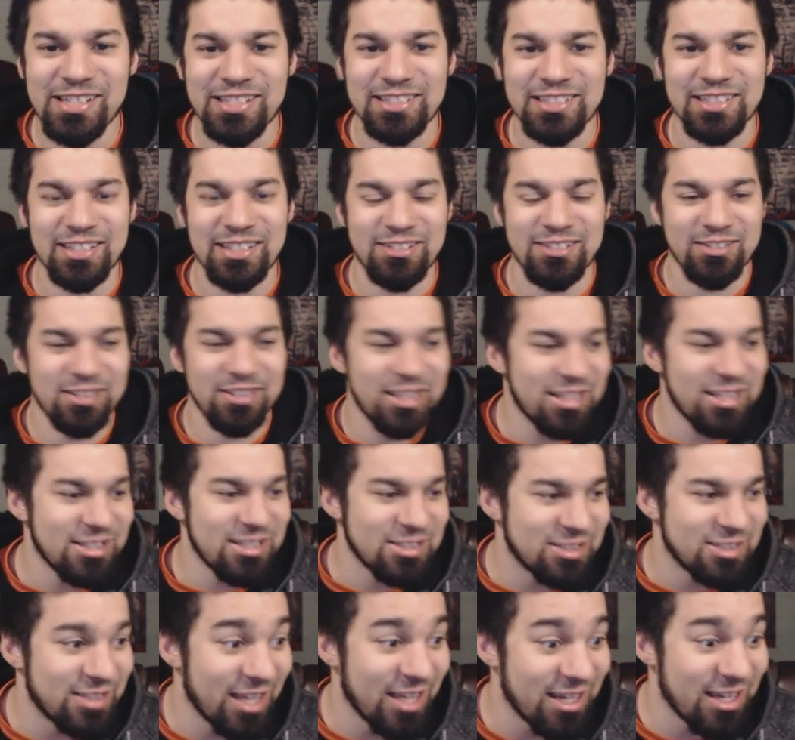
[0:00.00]
Just letting her lay
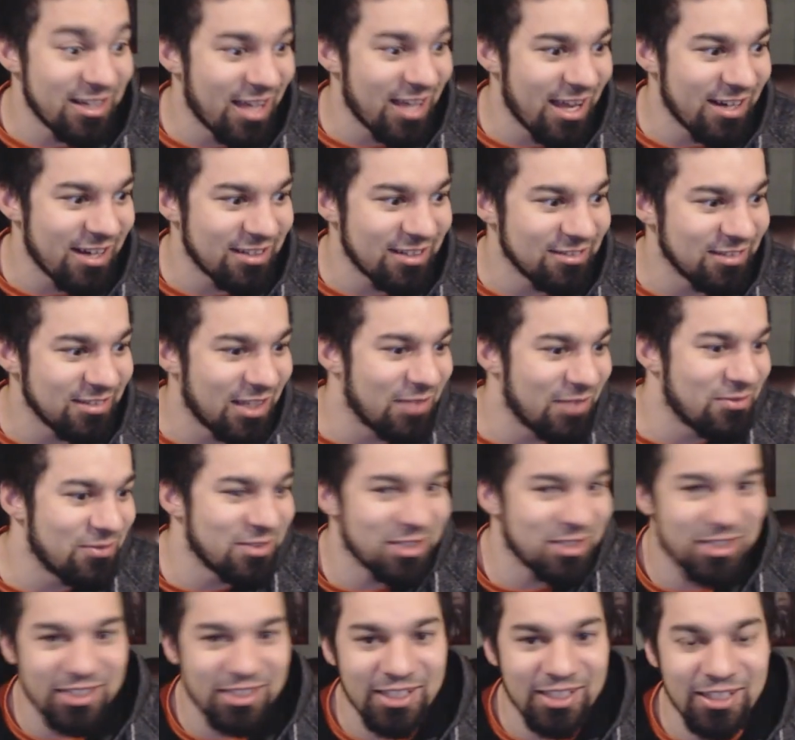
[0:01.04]
there, staring at her, loving
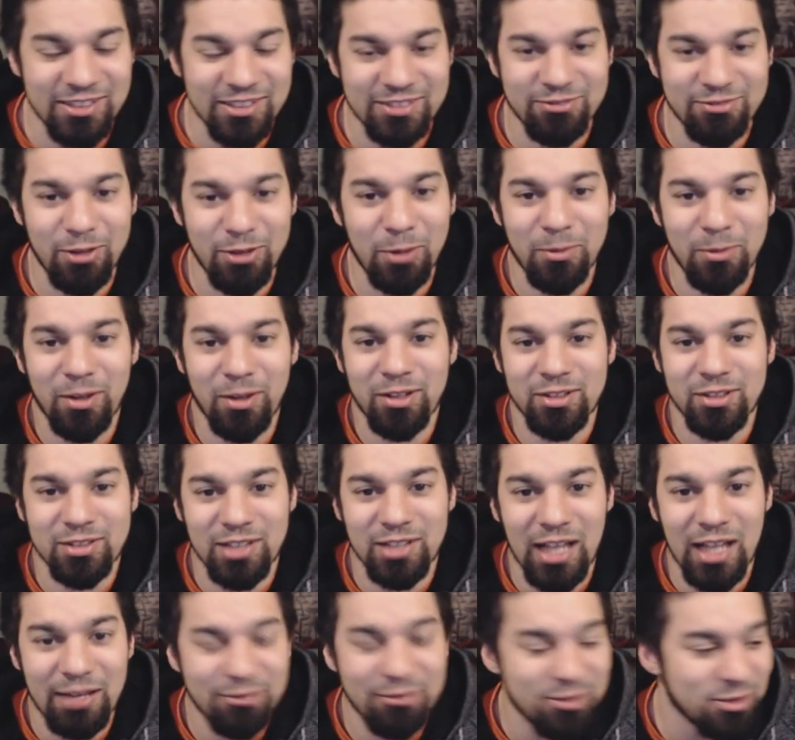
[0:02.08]
her, rubbing on her
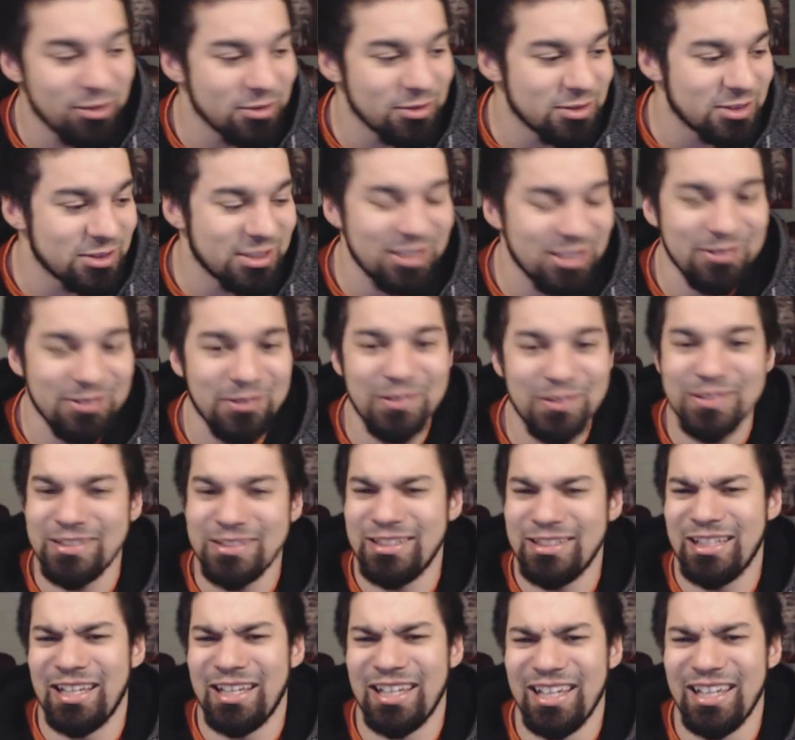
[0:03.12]
clavicles and shit.
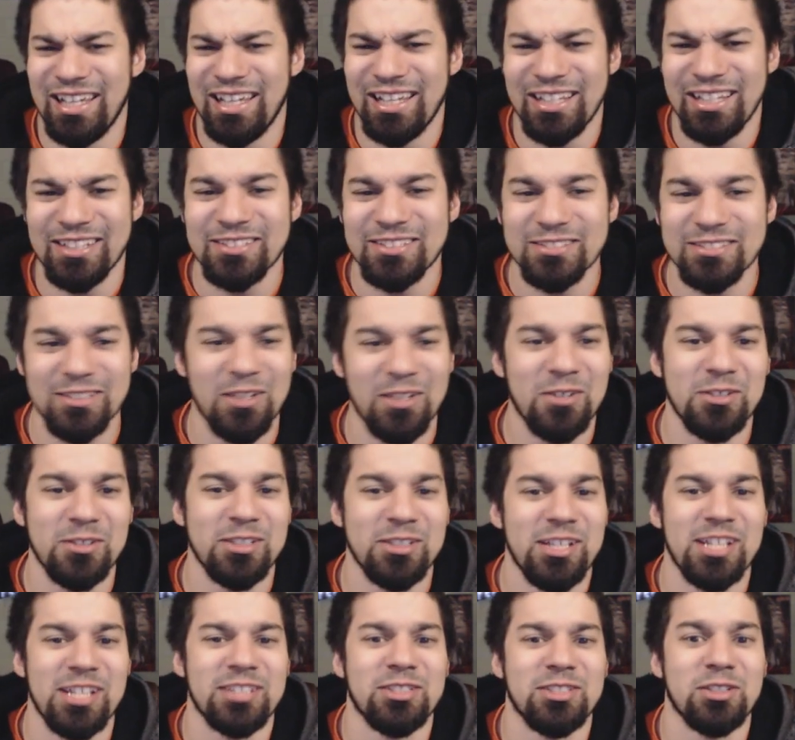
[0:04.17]
What the hell? Oh,
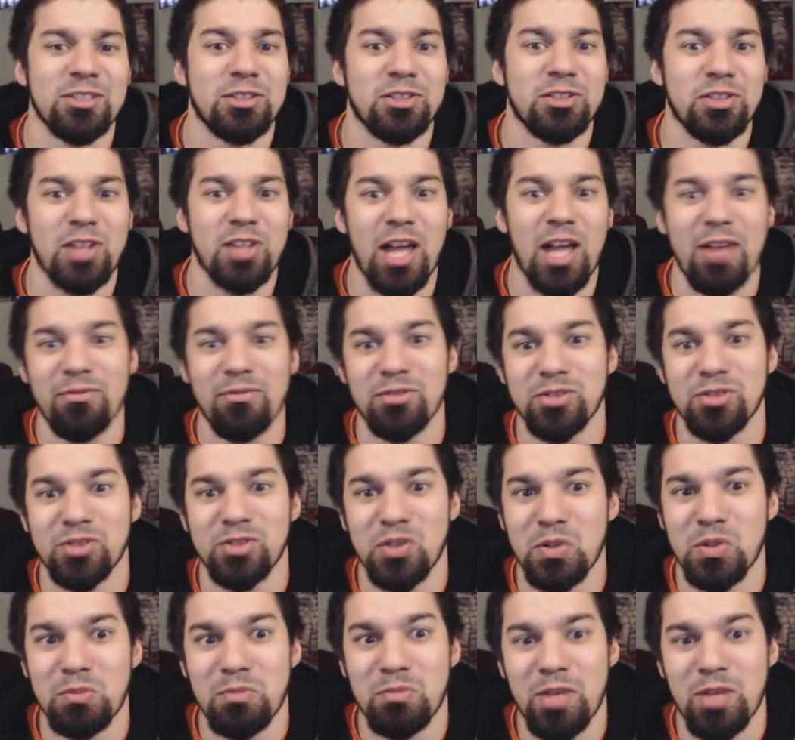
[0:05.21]
yes, her clavicles
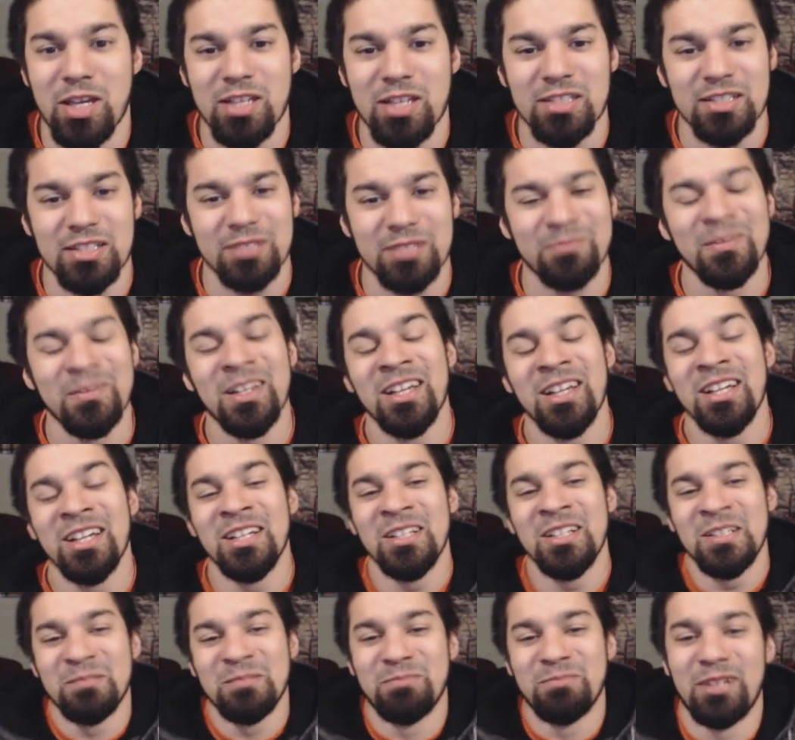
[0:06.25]
are amazing.
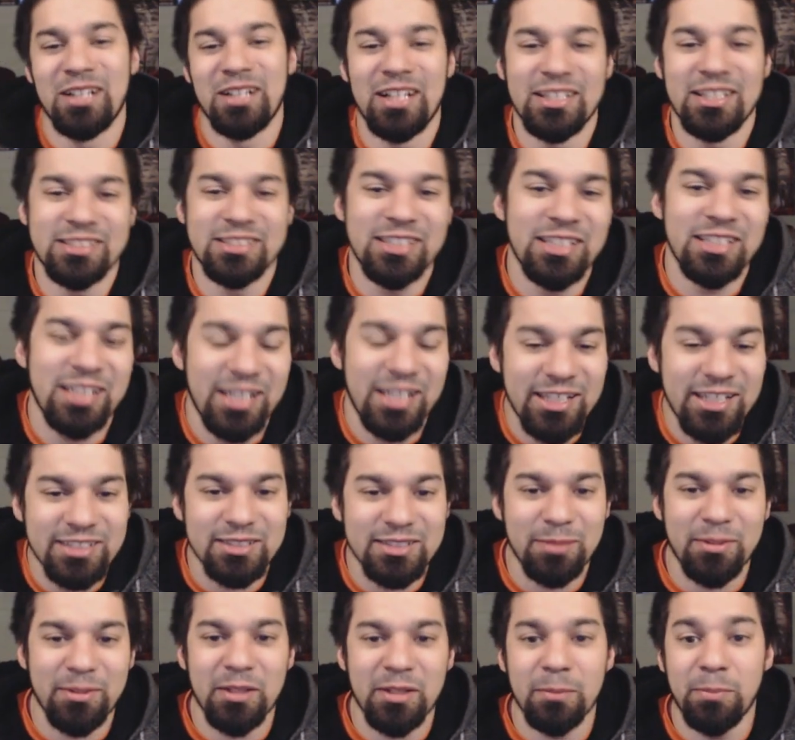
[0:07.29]
But he
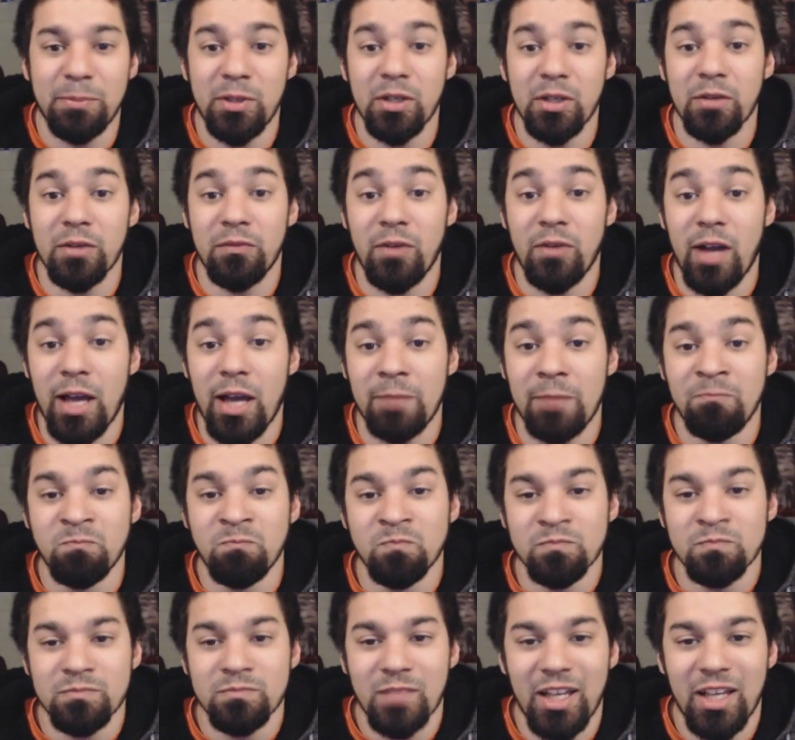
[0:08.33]
ends up getting purified.